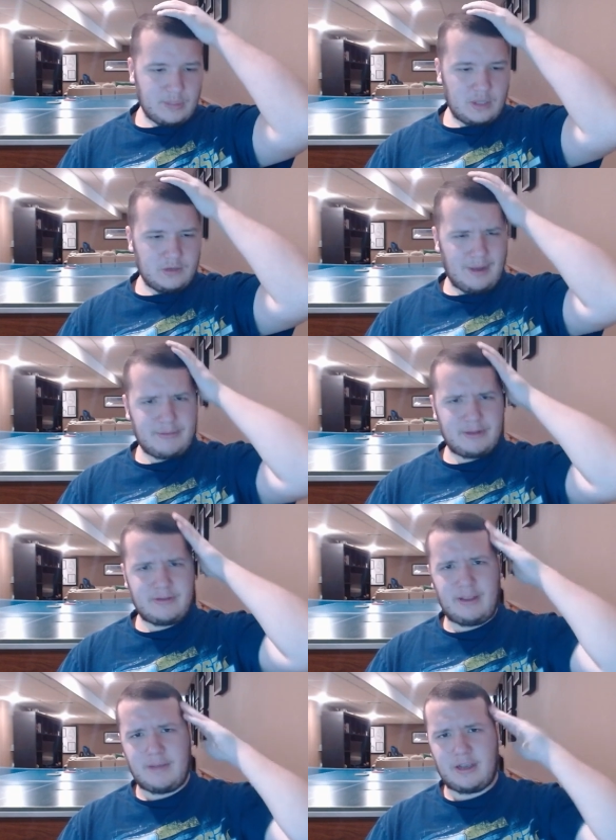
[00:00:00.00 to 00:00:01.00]
So what
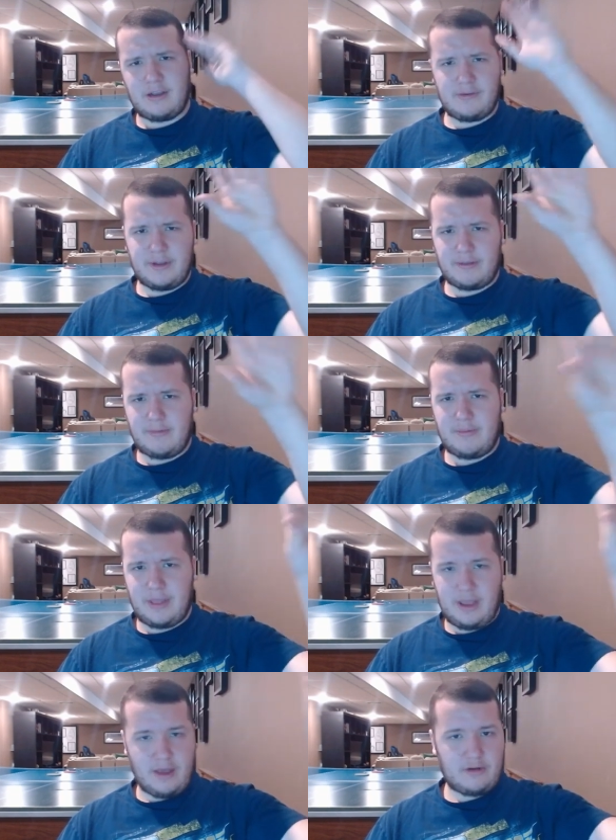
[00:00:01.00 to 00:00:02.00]
happens? The my cousin picked me up
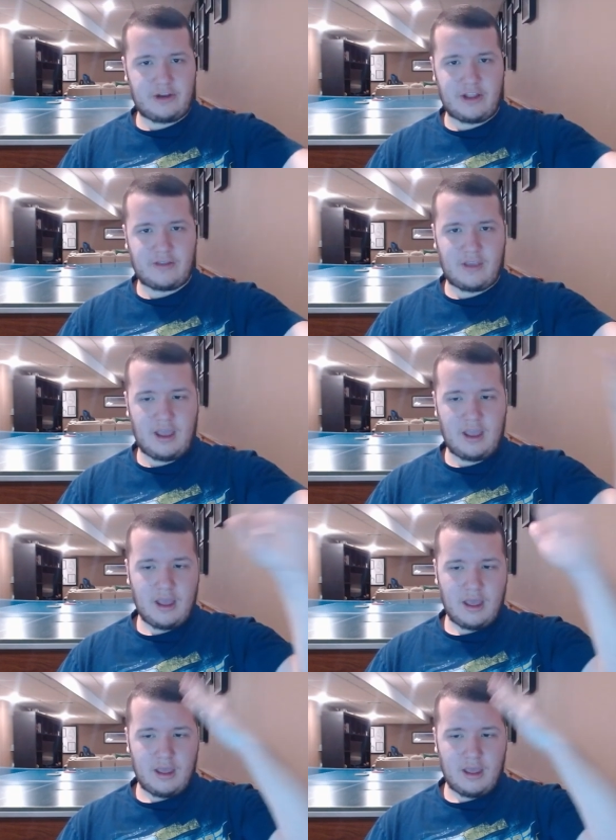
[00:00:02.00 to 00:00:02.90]
in the other jet ski,